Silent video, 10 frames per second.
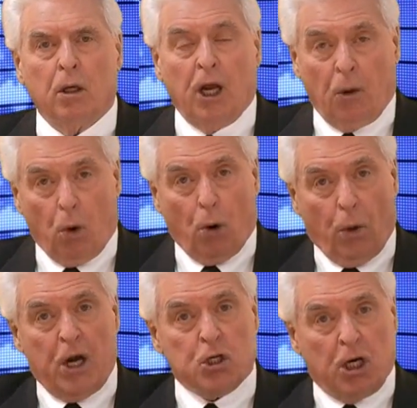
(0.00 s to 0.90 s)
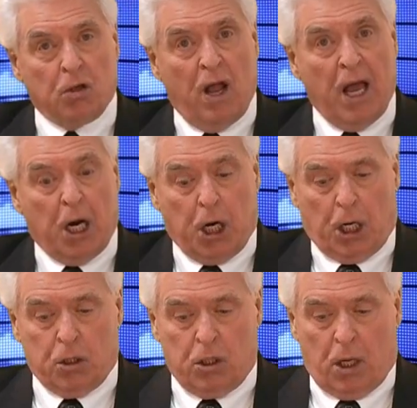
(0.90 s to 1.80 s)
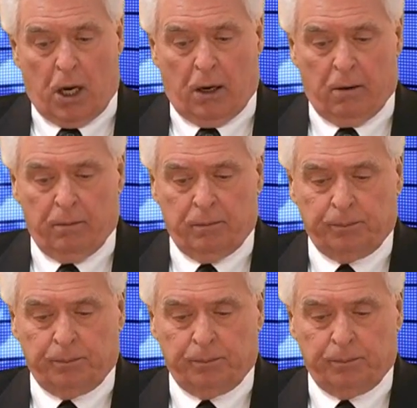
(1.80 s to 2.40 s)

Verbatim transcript: And we're reaching that again today.